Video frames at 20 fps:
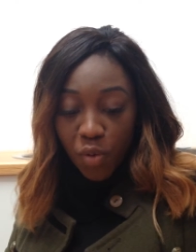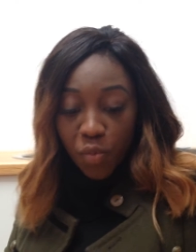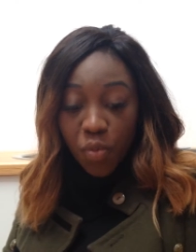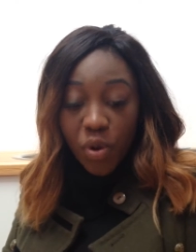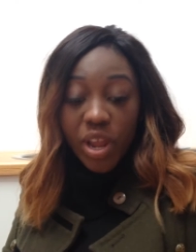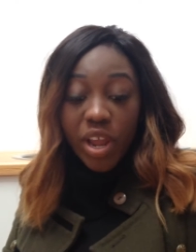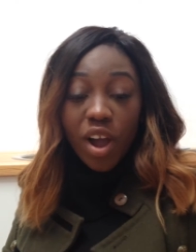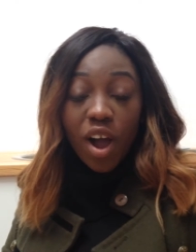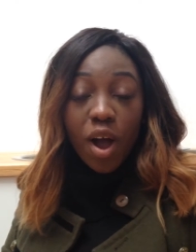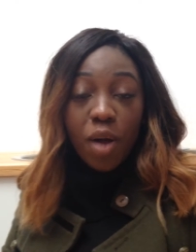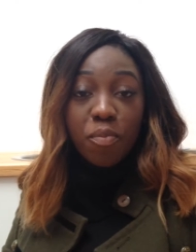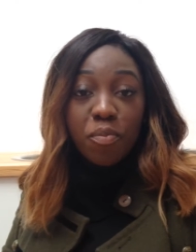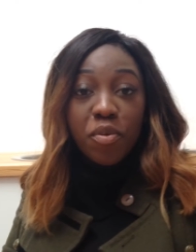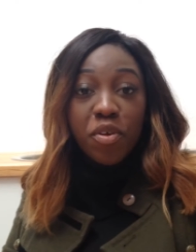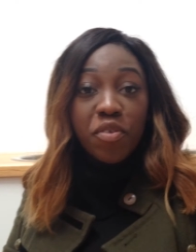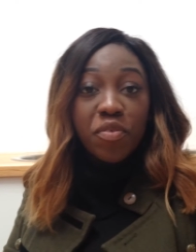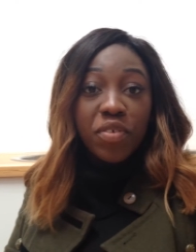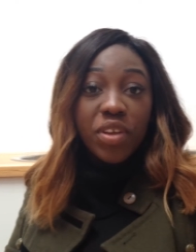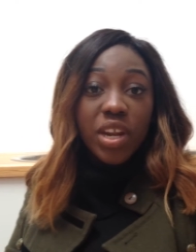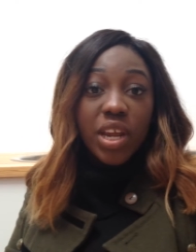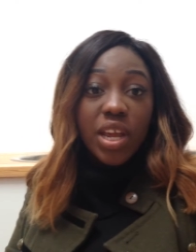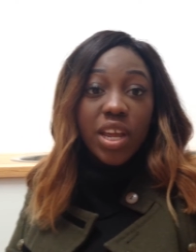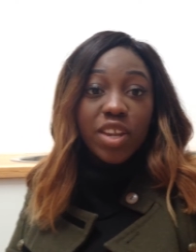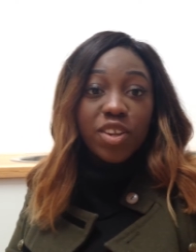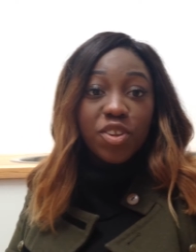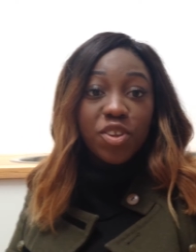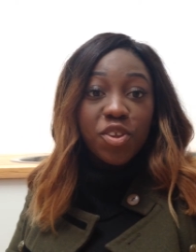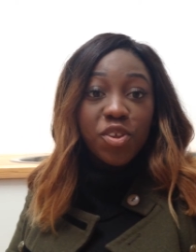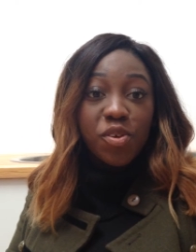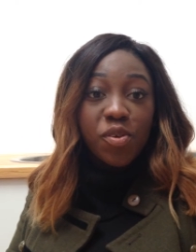We are moving
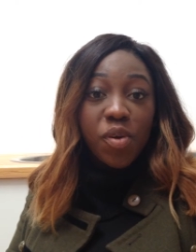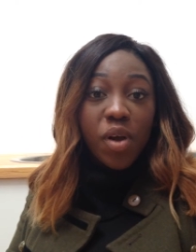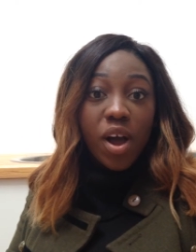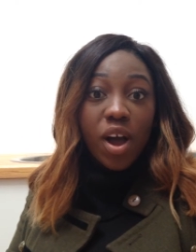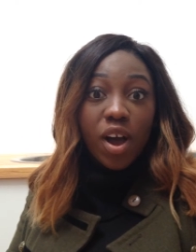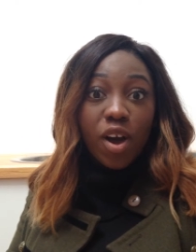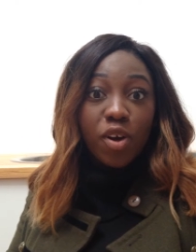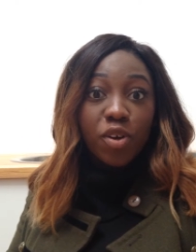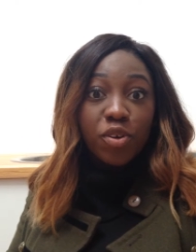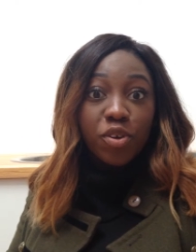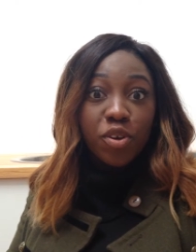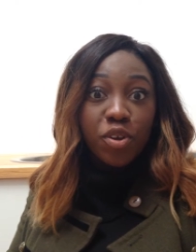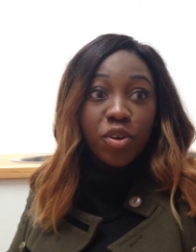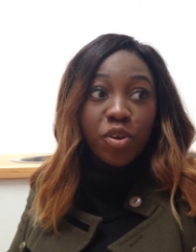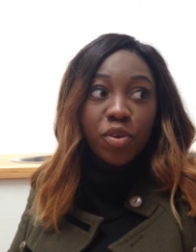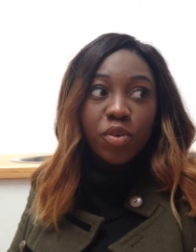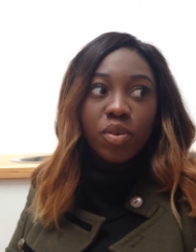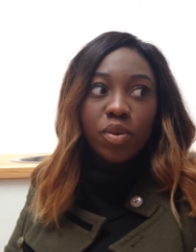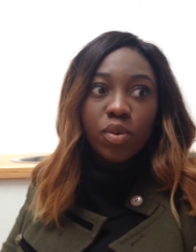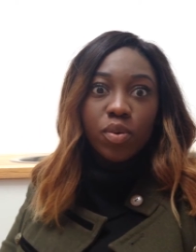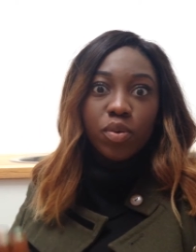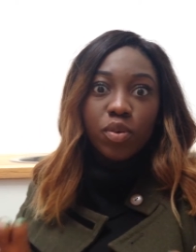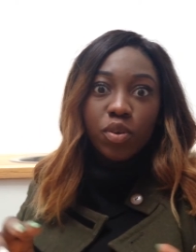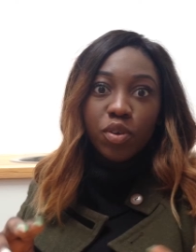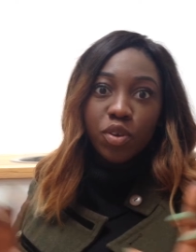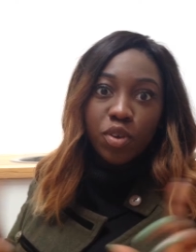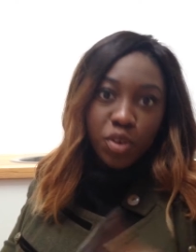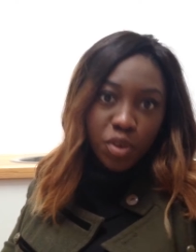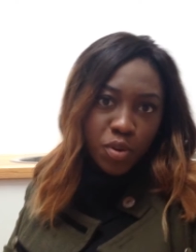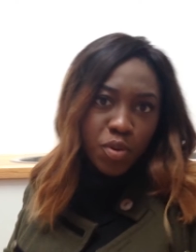into our
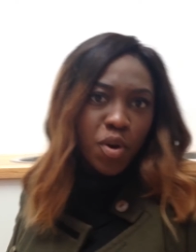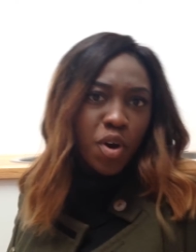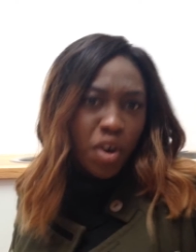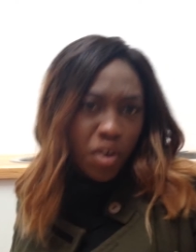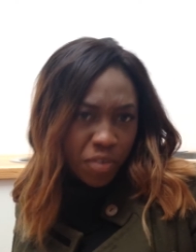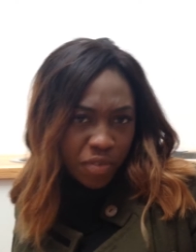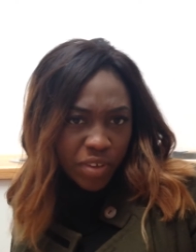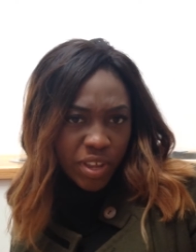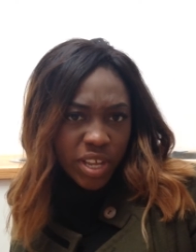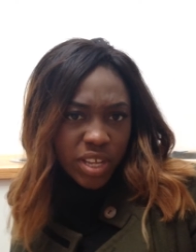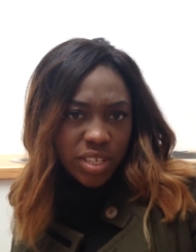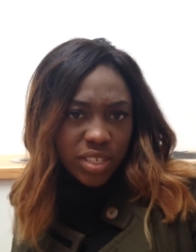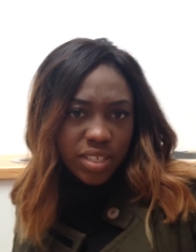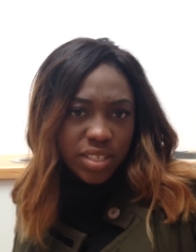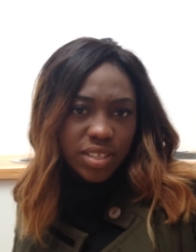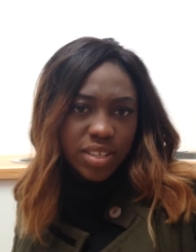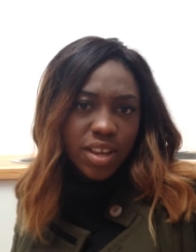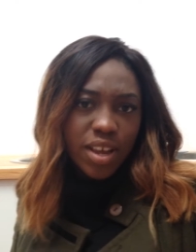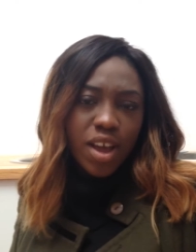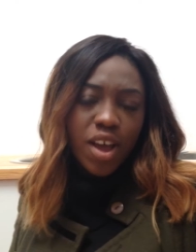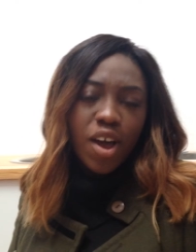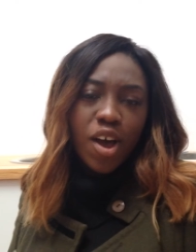new office.